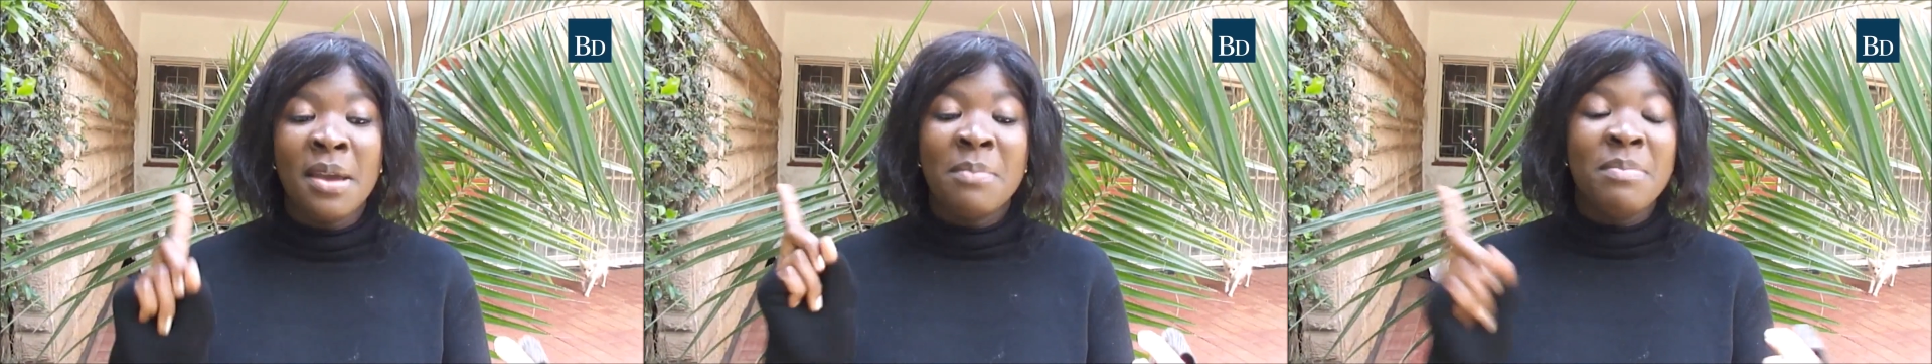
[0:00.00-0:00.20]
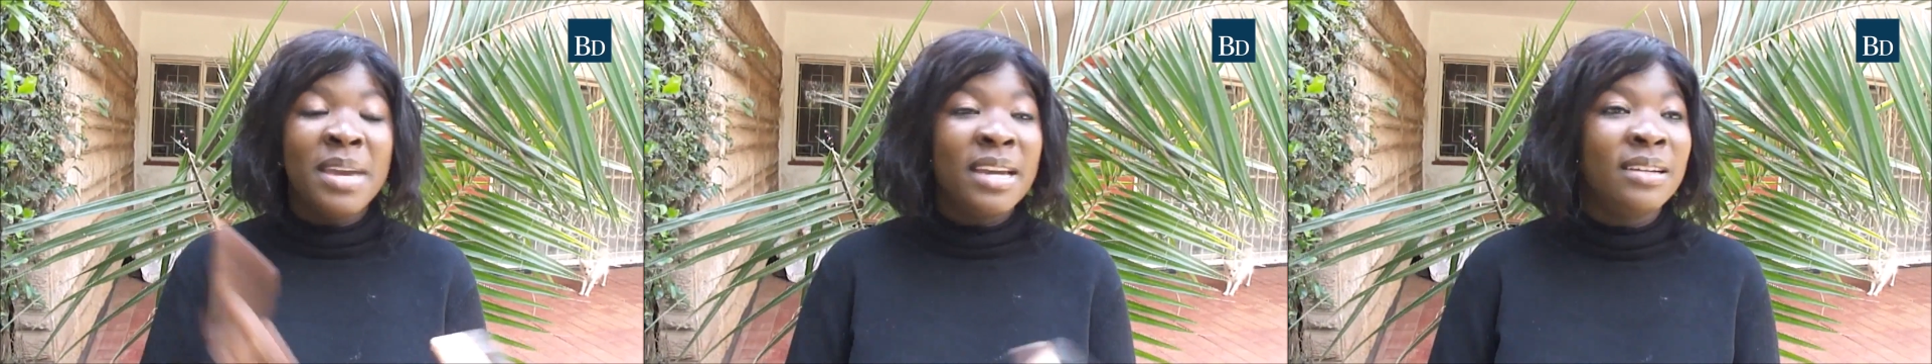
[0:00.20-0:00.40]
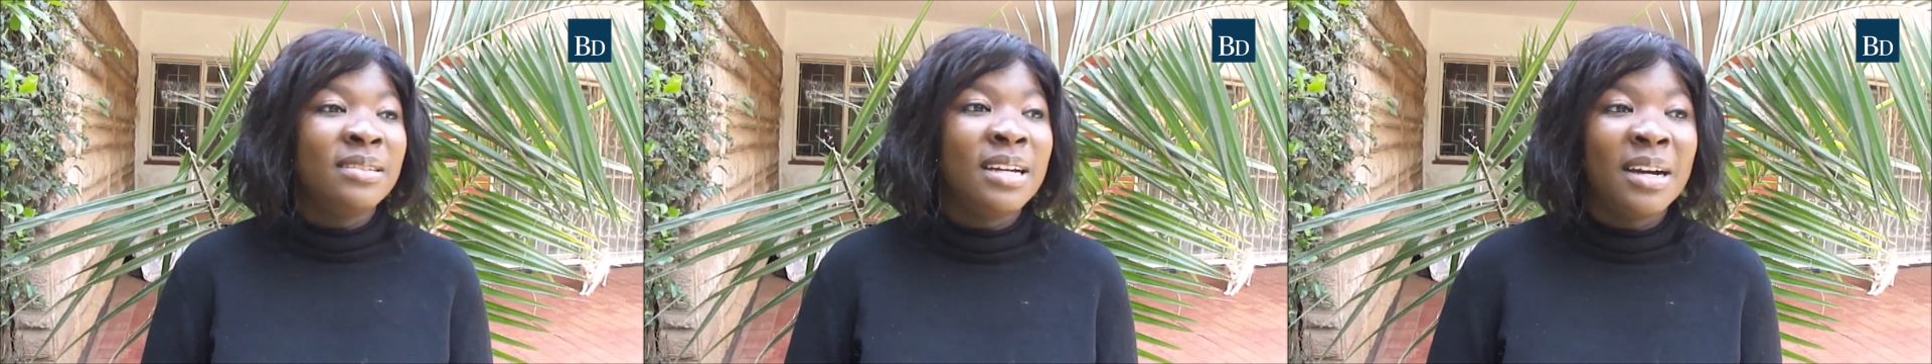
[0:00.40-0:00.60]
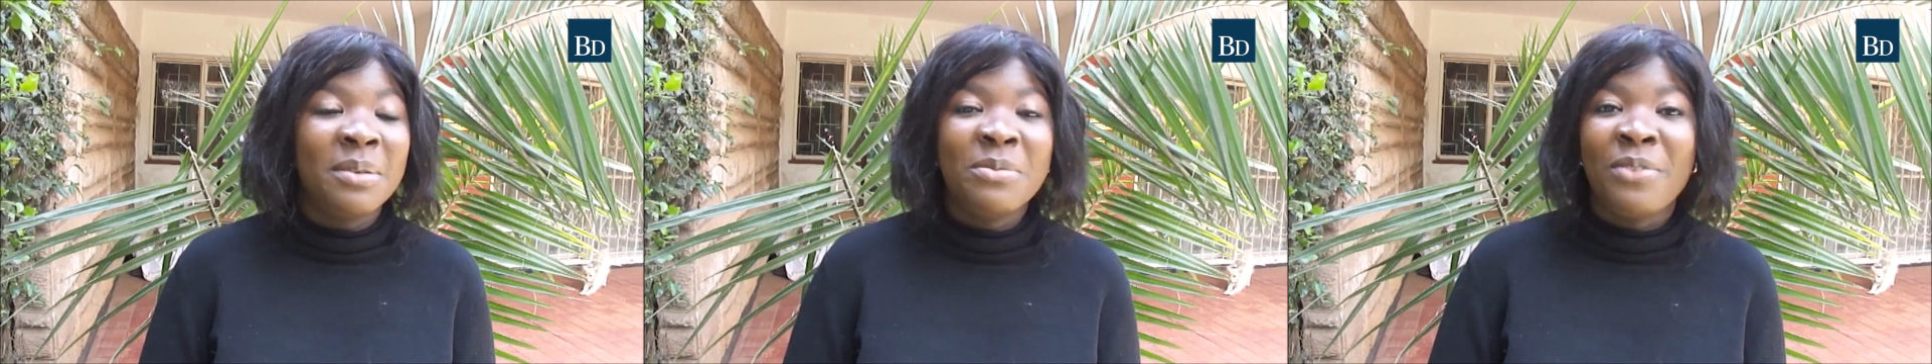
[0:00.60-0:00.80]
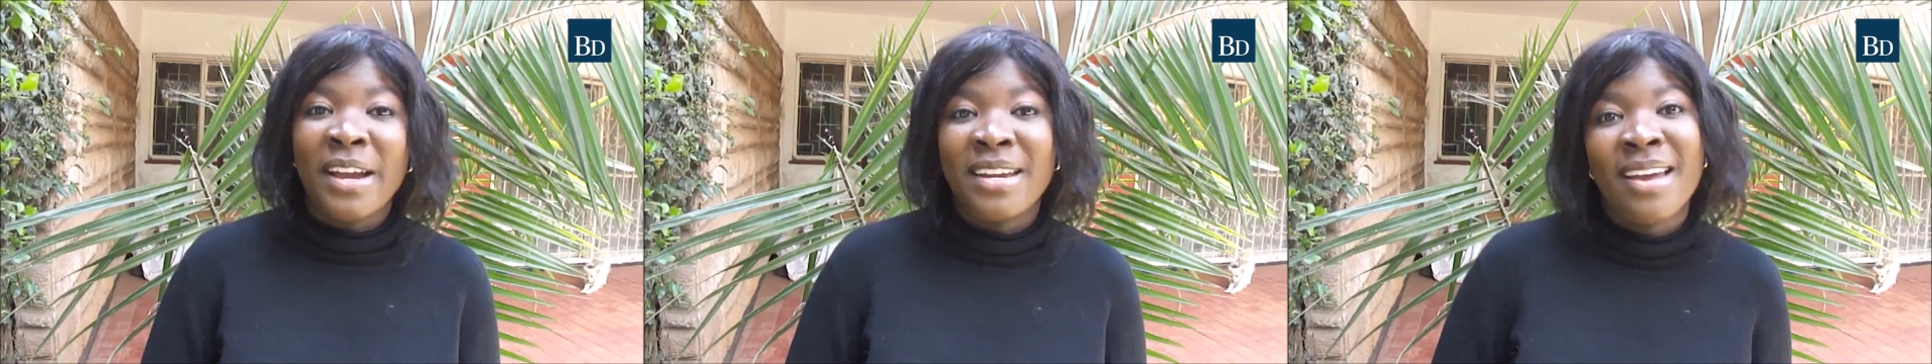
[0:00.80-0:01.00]
being
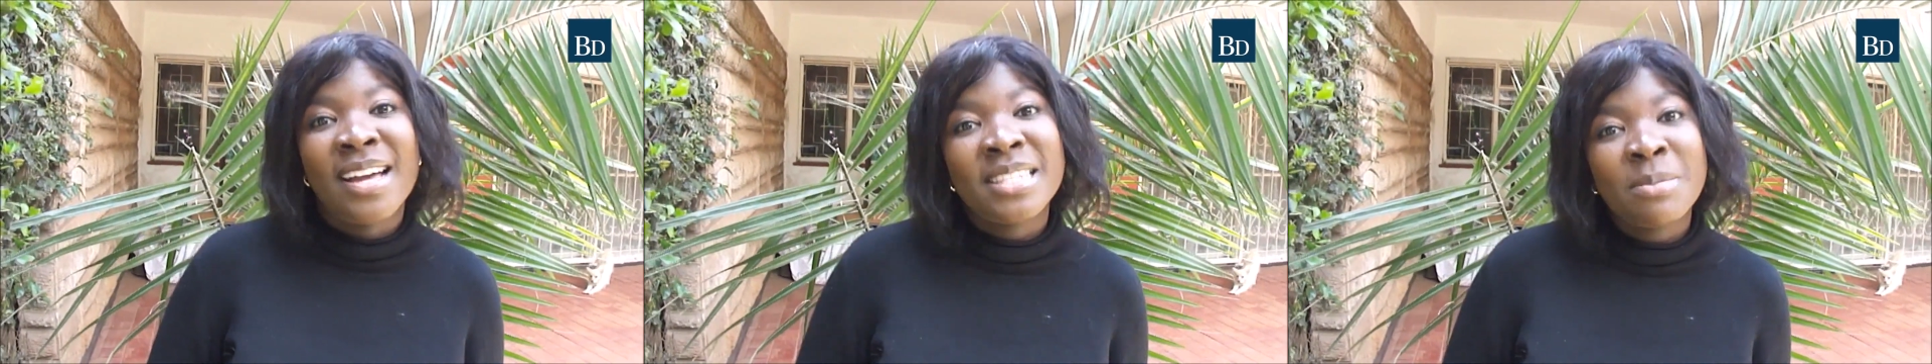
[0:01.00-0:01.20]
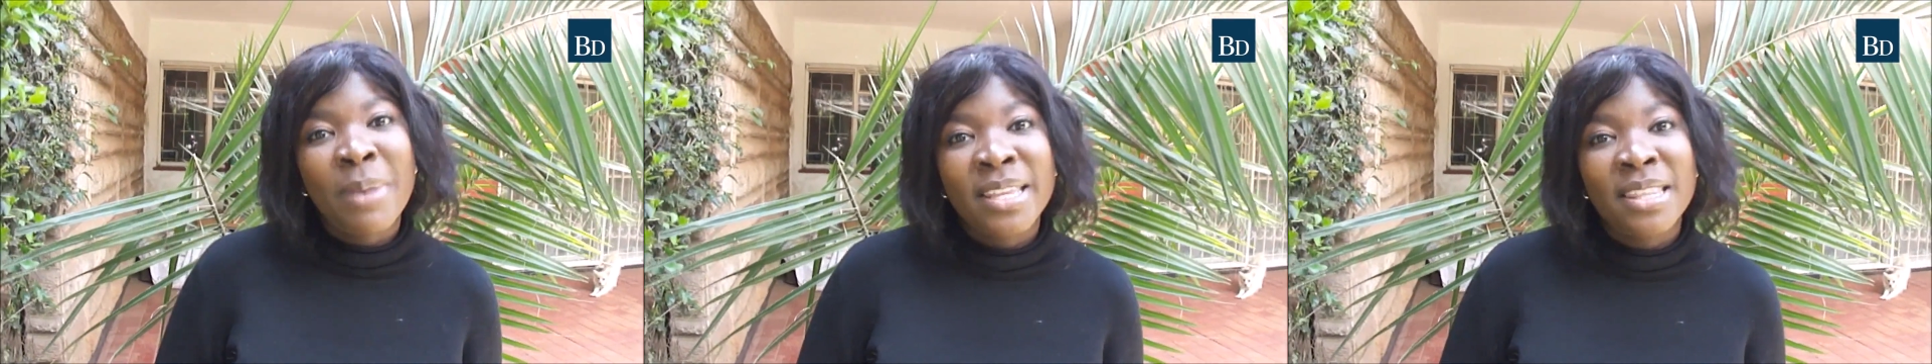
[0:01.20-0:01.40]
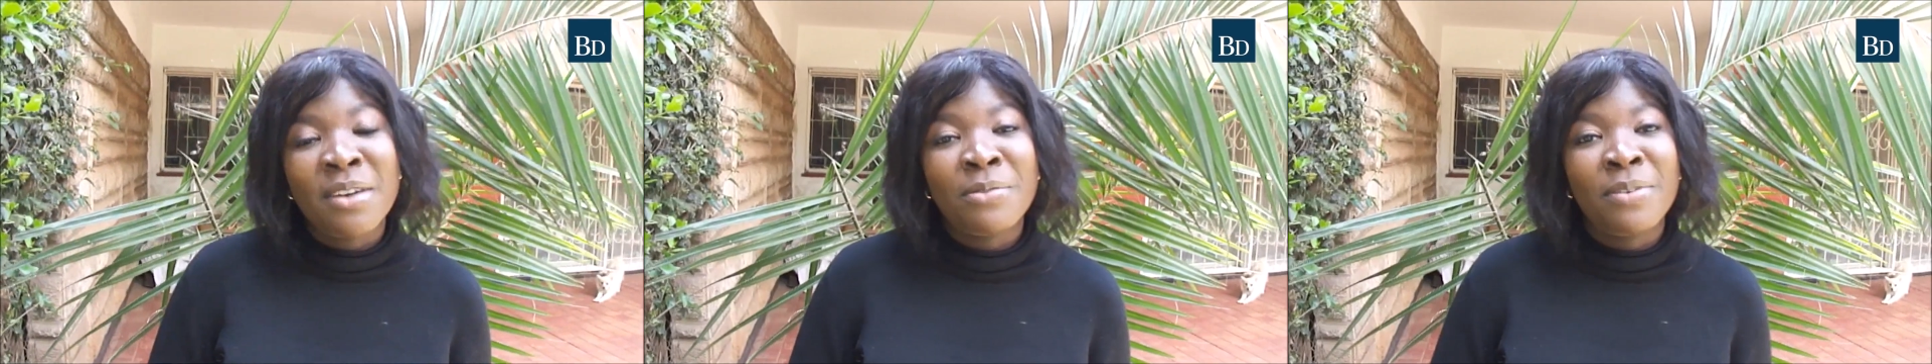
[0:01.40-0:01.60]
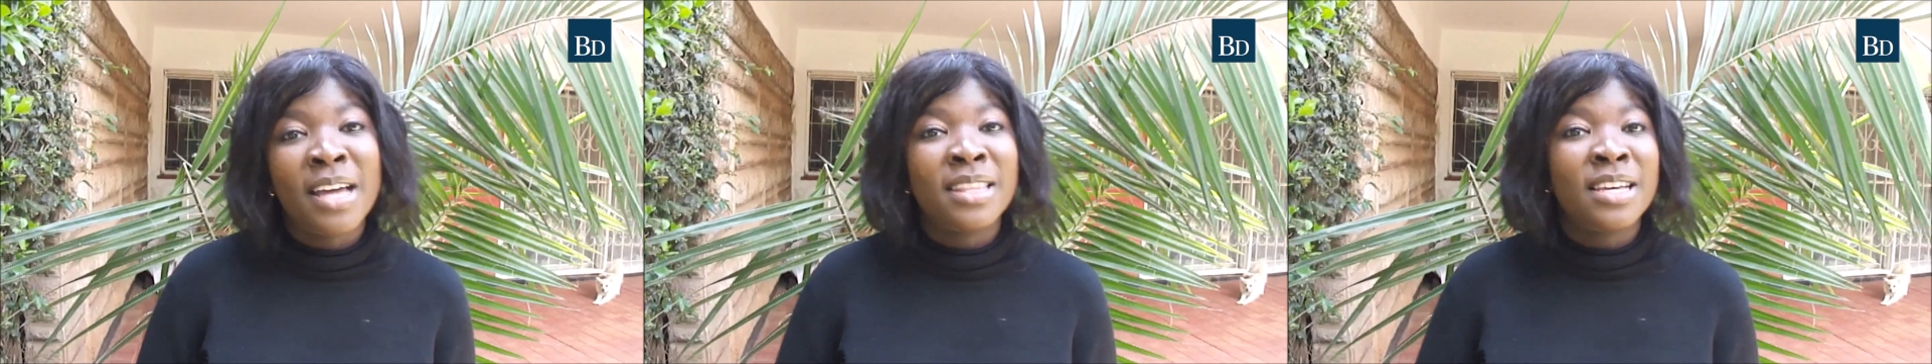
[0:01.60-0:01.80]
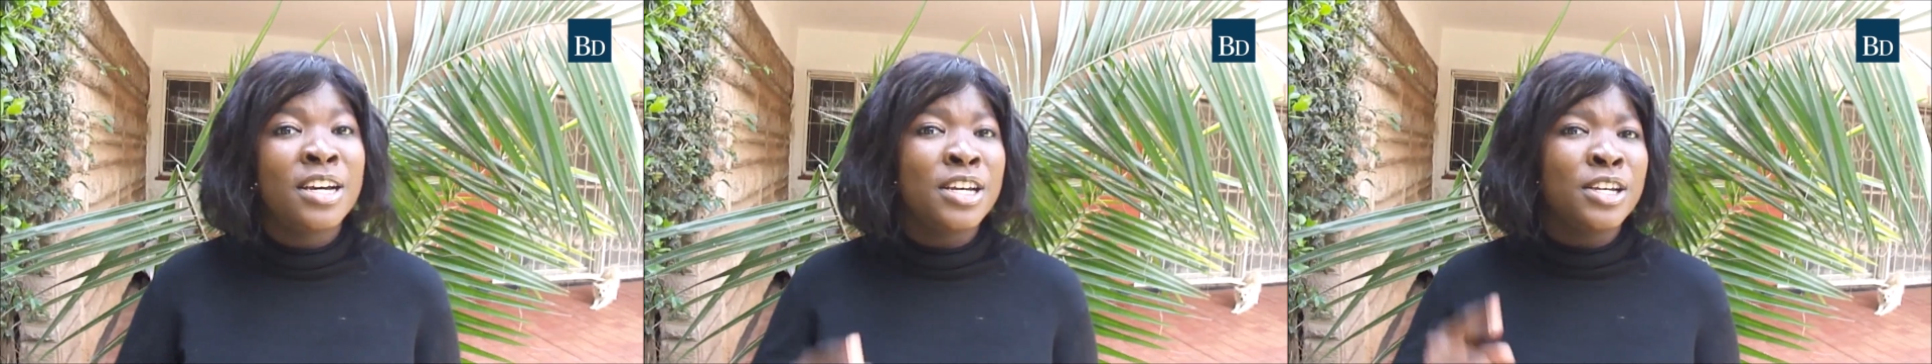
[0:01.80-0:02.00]
financed by their
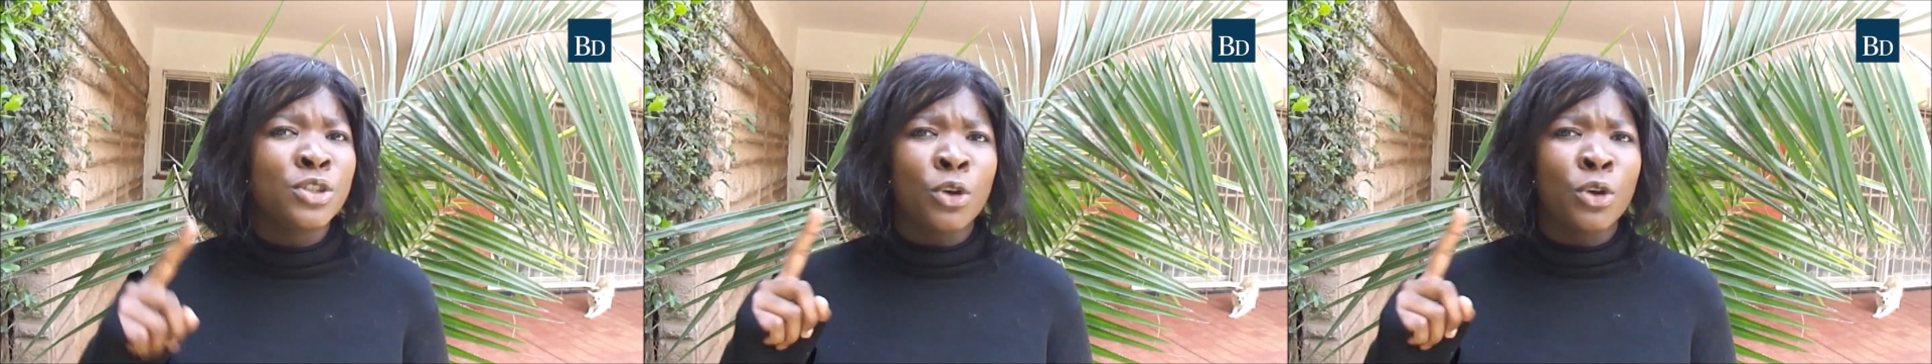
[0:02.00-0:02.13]
fathers,